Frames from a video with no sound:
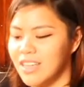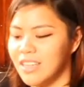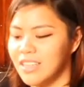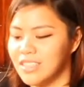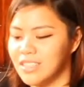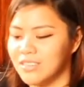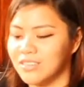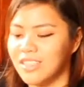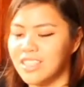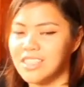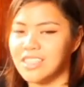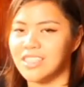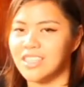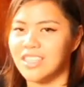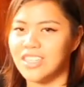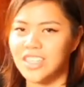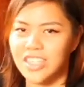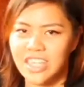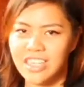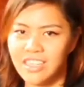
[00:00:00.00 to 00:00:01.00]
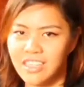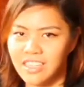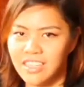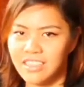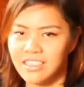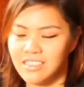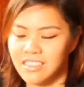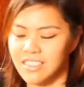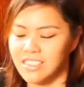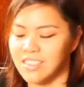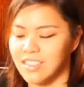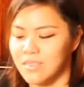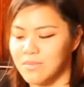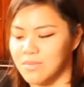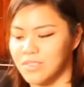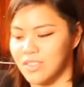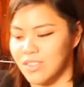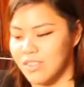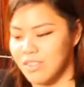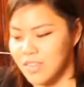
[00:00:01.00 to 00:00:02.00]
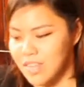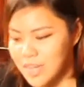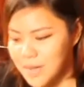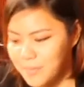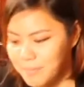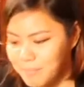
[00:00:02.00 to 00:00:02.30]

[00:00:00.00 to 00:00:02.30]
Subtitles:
So that's the general systems theory.